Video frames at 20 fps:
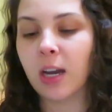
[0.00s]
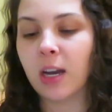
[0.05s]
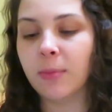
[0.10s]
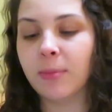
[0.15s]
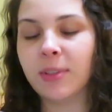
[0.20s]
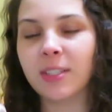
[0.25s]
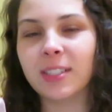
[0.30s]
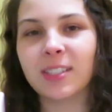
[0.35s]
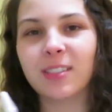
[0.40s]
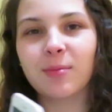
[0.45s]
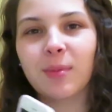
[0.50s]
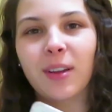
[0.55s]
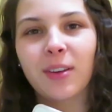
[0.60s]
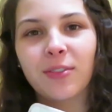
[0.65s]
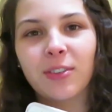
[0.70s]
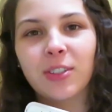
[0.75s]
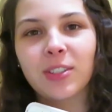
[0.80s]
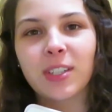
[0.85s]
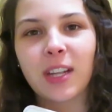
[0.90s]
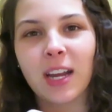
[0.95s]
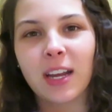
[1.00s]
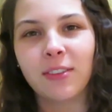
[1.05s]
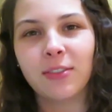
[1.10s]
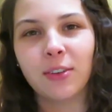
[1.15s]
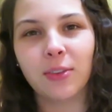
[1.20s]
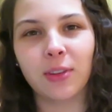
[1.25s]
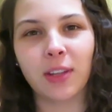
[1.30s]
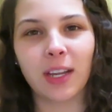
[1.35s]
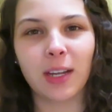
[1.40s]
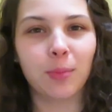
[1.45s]
This is my first
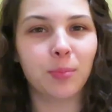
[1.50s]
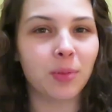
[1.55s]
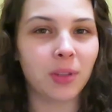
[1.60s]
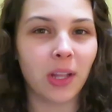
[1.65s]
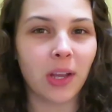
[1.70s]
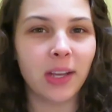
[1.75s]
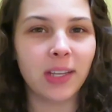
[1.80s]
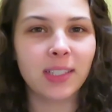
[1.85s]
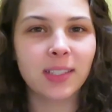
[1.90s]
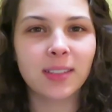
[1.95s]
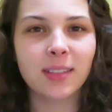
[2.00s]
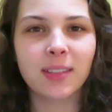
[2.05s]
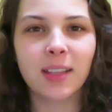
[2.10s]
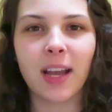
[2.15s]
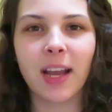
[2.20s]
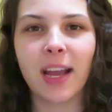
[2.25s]
iPhone Plus.